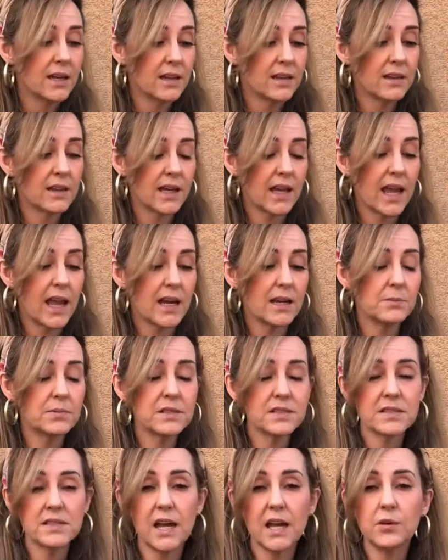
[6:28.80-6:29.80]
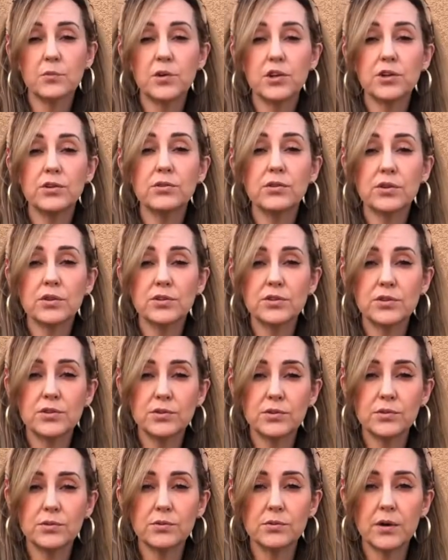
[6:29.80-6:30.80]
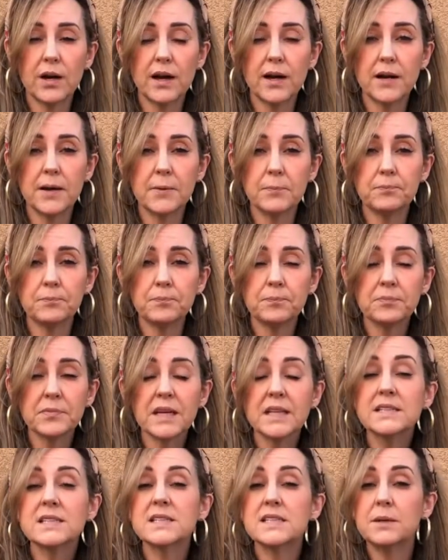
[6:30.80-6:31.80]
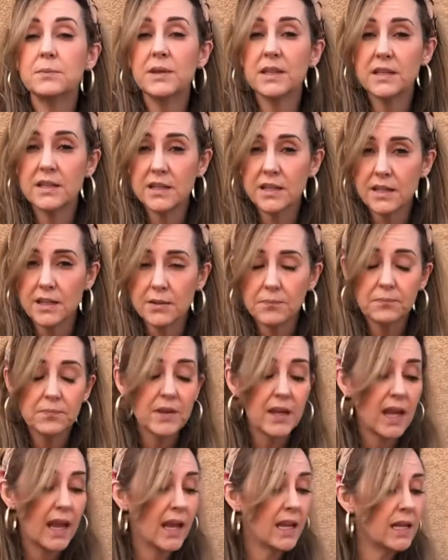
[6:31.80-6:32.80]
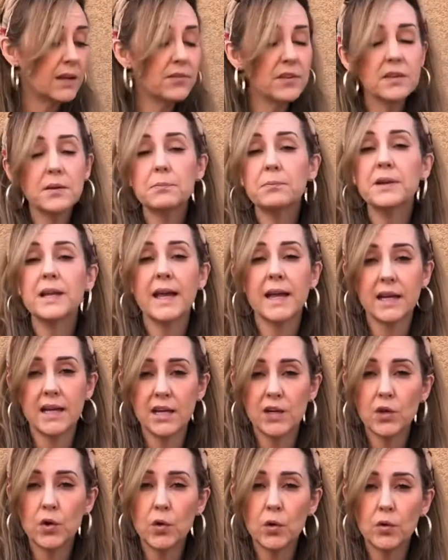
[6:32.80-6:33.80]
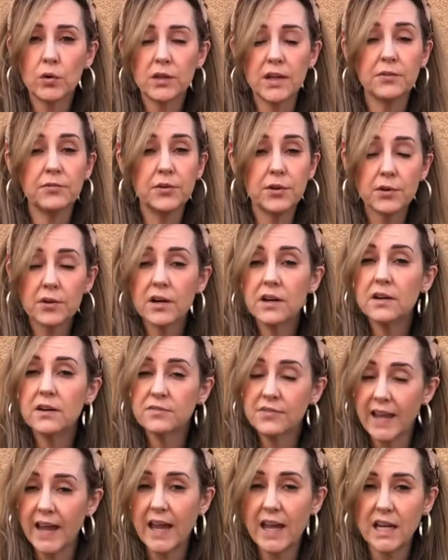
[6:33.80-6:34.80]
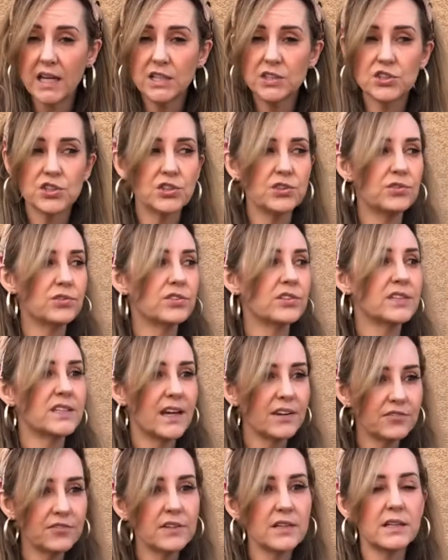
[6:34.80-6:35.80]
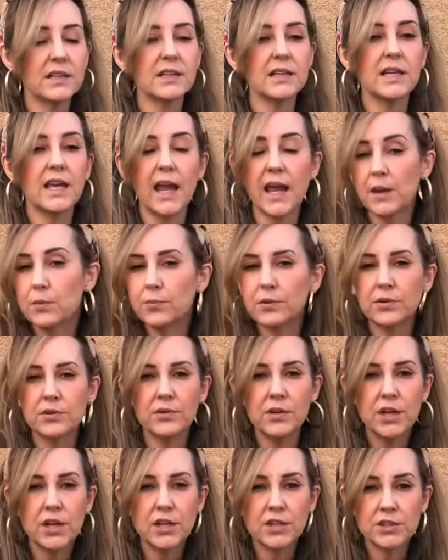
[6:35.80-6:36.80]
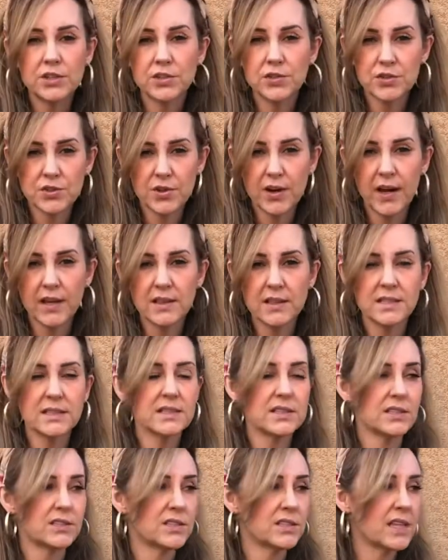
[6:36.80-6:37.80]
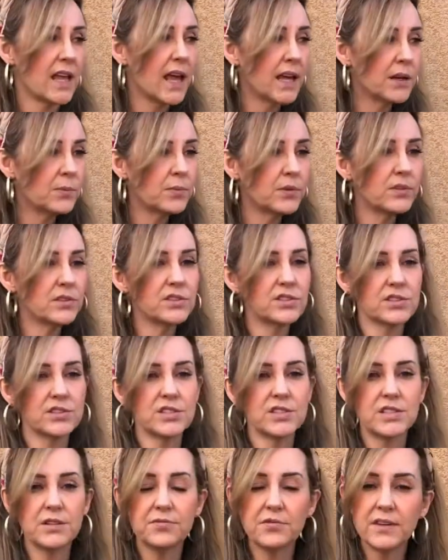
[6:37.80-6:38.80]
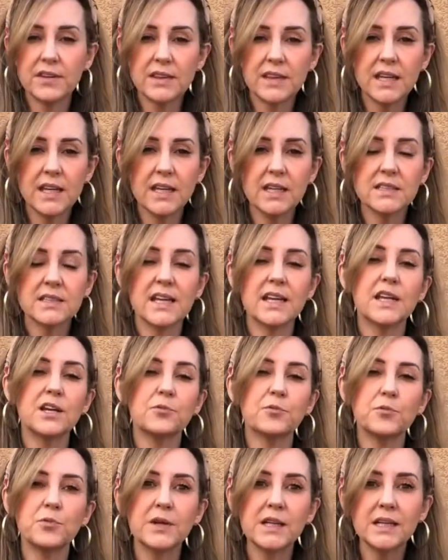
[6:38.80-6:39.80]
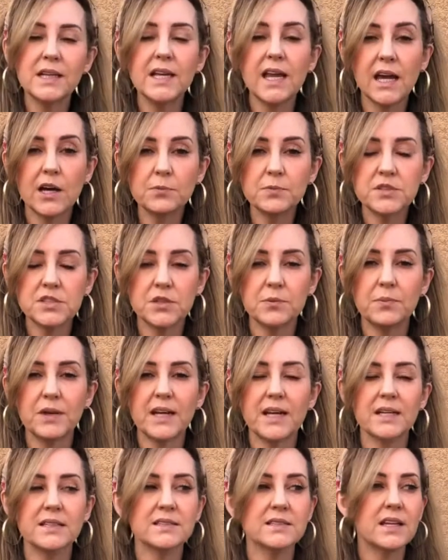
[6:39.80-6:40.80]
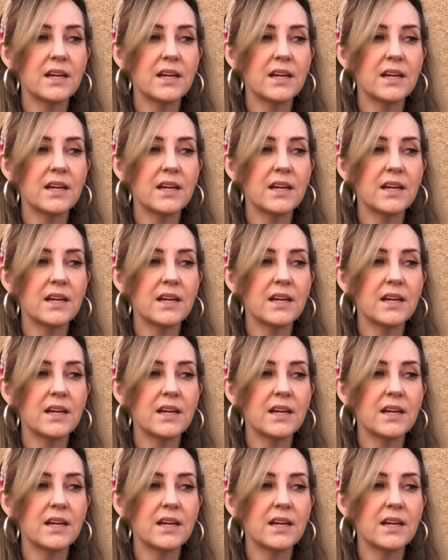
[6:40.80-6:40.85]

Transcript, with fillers: the cannabis side where you can do um, CBD and even the plant in whole. If you're of age, you're definitely able to try this. There's edibles, there's different things, and it really helps you because